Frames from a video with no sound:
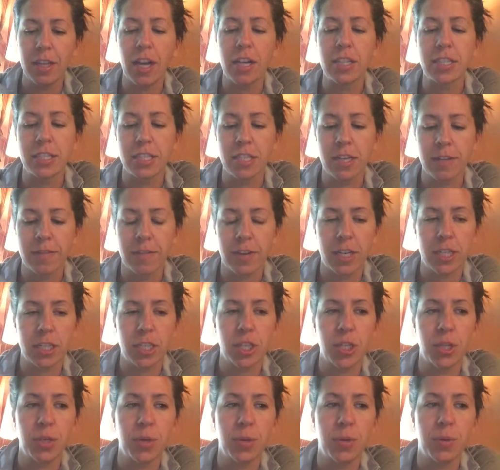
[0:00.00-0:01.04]
a server
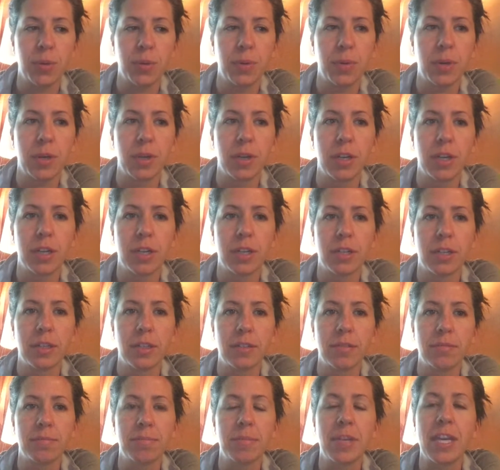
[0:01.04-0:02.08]
to
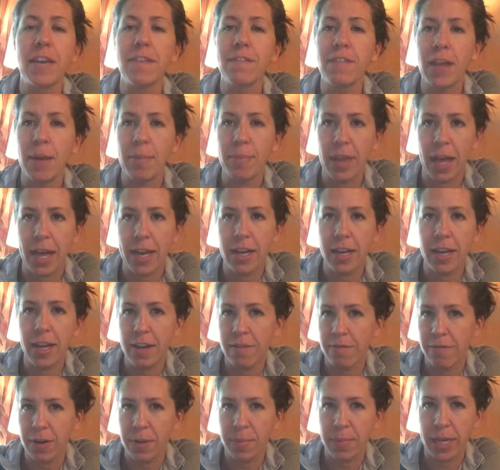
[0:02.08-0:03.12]
give them that
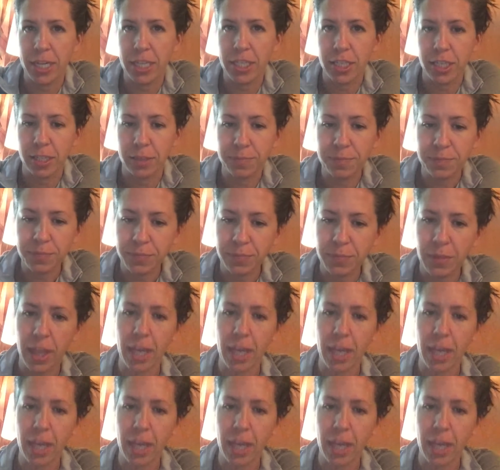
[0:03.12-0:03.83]
information.